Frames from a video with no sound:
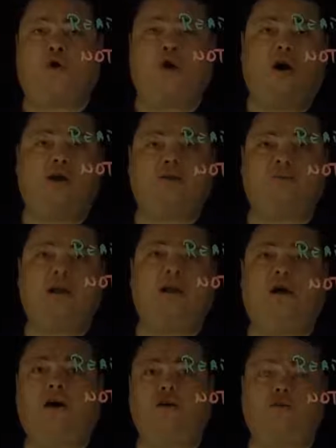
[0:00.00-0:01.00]
caused by
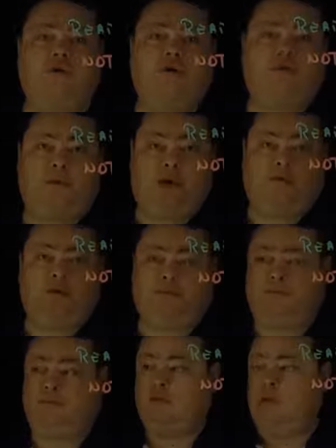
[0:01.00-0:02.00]
large random error.
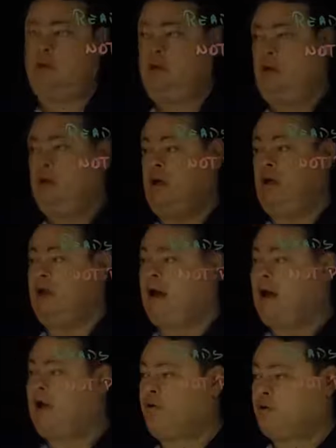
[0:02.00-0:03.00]
And
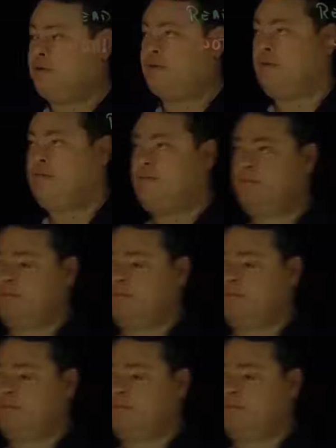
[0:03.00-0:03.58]
accuracy